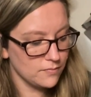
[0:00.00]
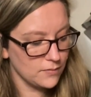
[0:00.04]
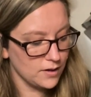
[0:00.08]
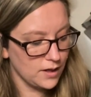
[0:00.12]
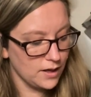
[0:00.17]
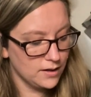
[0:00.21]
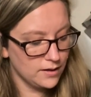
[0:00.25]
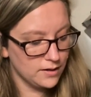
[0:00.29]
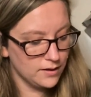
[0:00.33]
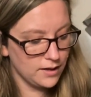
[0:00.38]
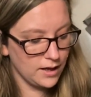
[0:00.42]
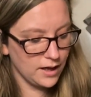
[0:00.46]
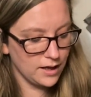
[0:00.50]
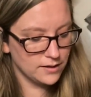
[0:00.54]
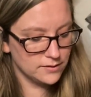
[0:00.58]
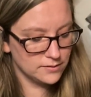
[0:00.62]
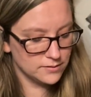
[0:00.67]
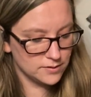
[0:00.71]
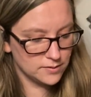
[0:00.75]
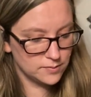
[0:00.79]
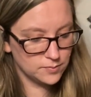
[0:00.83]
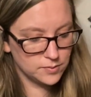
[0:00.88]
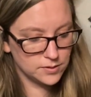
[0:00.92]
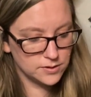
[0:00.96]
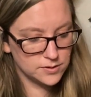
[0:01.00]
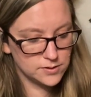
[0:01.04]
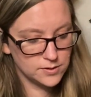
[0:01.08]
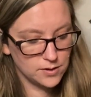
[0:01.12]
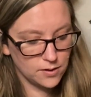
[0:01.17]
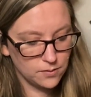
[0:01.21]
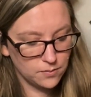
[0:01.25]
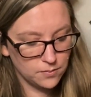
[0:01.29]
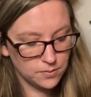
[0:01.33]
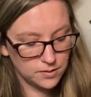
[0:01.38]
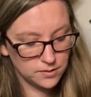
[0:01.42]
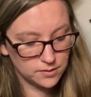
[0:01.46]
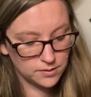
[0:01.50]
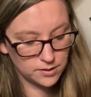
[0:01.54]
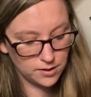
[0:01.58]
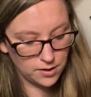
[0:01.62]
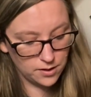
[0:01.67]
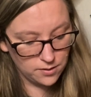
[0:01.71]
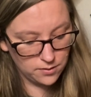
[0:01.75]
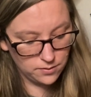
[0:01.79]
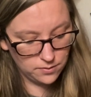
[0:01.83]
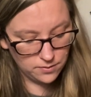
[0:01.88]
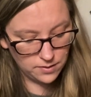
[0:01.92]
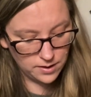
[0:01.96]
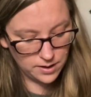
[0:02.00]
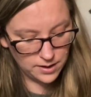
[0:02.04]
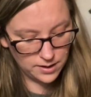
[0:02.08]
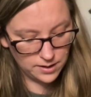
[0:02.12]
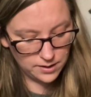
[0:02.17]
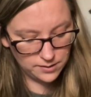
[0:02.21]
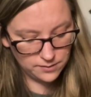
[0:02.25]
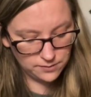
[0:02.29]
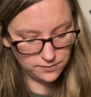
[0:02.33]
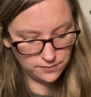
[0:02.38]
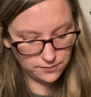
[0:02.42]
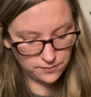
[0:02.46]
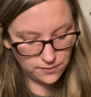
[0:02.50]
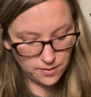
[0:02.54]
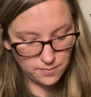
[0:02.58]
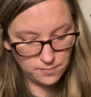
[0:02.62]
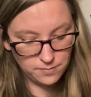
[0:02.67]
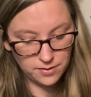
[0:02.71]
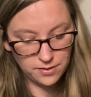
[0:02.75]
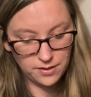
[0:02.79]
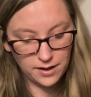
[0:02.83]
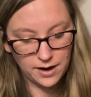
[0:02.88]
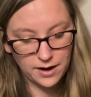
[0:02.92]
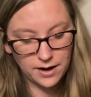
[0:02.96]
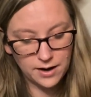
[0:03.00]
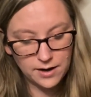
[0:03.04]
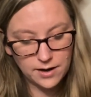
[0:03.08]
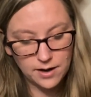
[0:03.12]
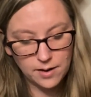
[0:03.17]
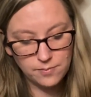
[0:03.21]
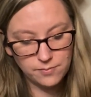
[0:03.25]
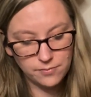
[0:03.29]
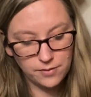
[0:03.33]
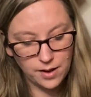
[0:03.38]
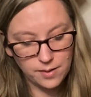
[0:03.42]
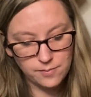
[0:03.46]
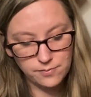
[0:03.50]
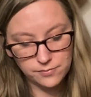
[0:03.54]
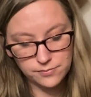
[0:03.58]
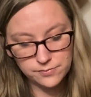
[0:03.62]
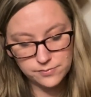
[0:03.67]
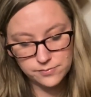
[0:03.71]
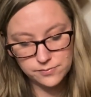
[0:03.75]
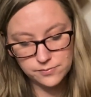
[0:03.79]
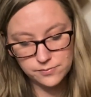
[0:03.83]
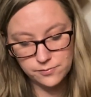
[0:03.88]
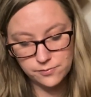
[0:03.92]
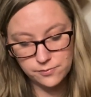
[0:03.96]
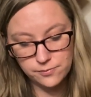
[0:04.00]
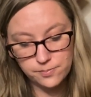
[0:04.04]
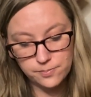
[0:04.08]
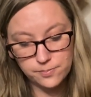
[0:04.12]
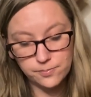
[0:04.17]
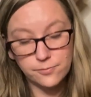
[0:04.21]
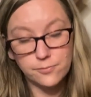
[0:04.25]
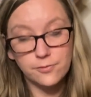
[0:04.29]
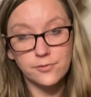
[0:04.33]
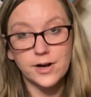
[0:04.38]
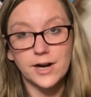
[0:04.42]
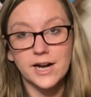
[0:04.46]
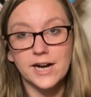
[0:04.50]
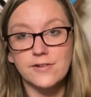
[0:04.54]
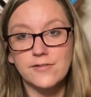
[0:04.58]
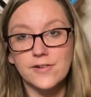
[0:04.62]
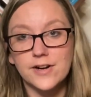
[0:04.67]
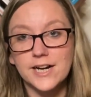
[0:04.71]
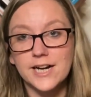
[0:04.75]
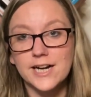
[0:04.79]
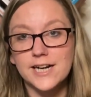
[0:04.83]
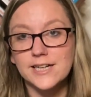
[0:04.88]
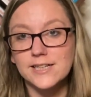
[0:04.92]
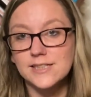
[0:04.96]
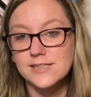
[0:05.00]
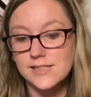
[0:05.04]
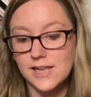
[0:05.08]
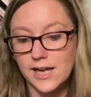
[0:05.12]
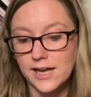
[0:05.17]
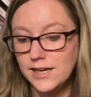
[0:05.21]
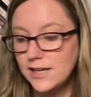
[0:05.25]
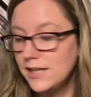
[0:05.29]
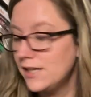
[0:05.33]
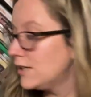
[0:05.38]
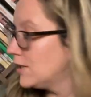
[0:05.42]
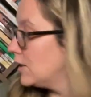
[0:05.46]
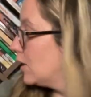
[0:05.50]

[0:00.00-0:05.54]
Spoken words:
yeah, so we'll go from there, and I'm very, very excited